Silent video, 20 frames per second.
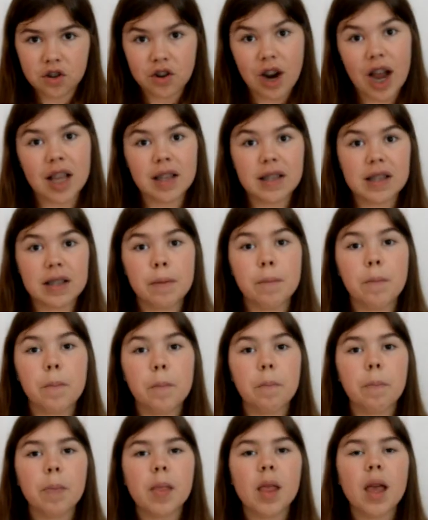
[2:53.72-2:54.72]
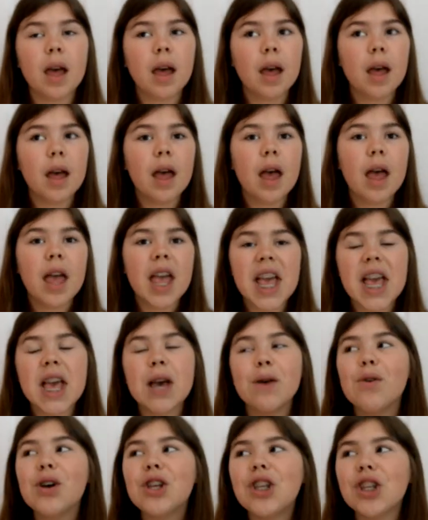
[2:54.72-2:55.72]
dress.
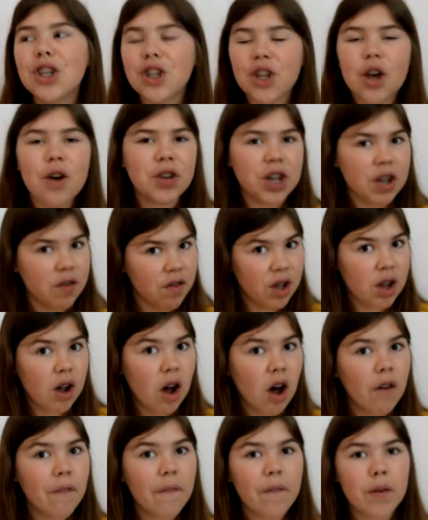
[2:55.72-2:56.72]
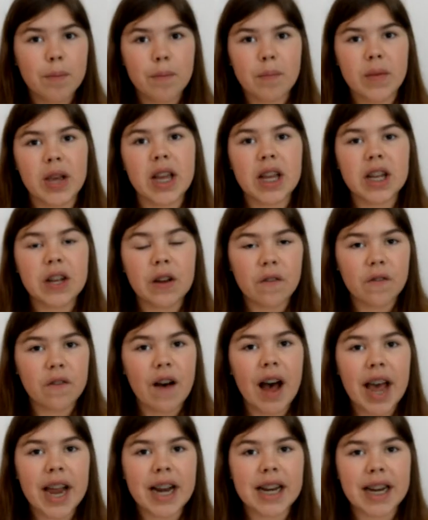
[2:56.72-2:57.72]
It was so difficult for me to
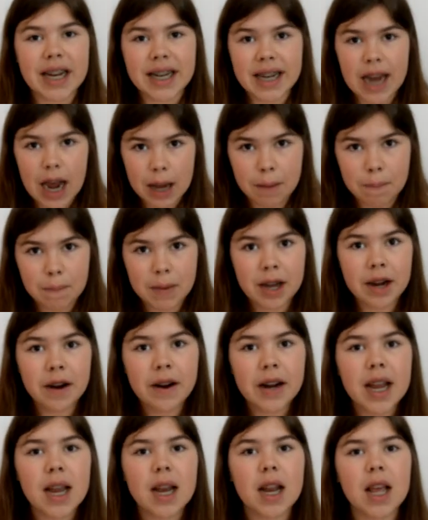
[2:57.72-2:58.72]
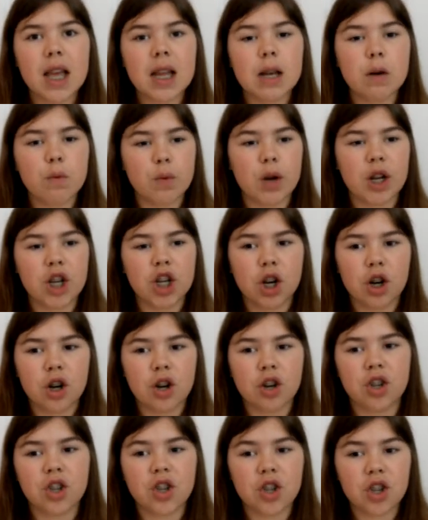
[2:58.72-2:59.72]
find a time period in which
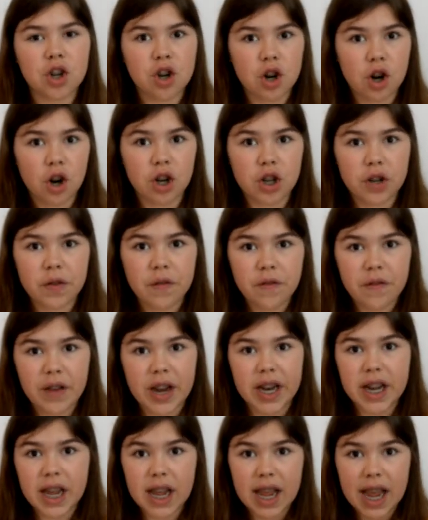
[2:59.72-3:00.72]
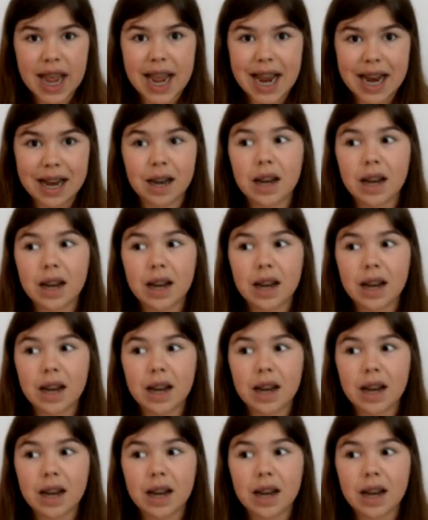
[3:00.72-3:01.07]
her skirt fit in.